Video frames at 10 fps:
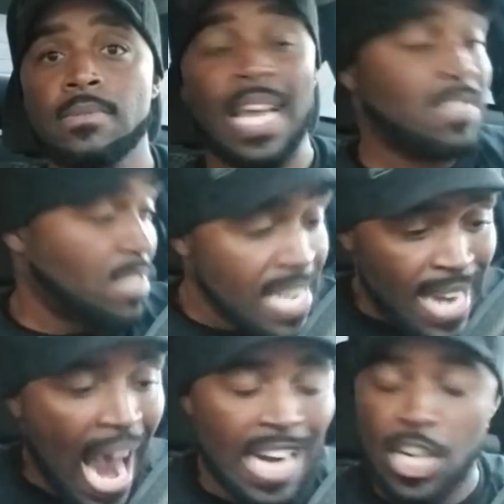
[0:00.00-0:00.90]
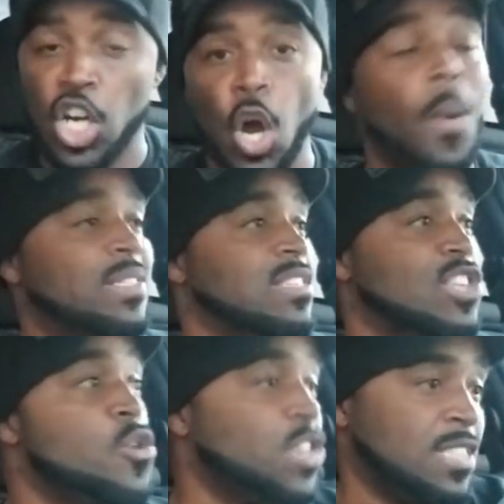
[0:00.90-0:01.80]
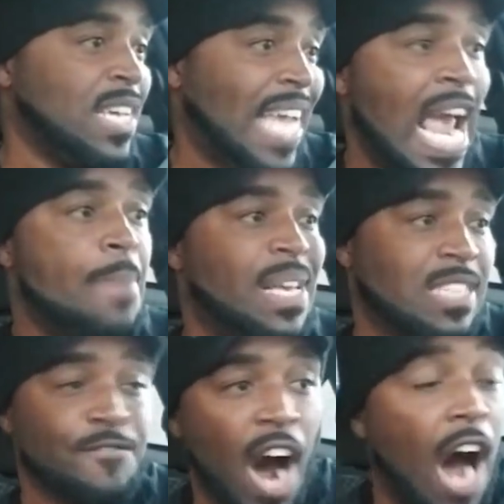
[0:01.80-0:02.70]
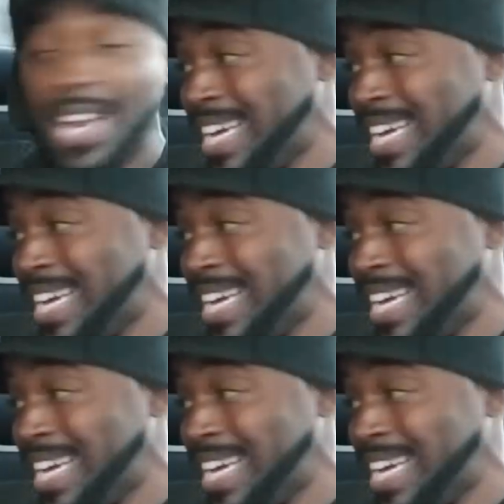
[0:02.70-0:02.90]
They see now, they don't know what to do. The game has evolved.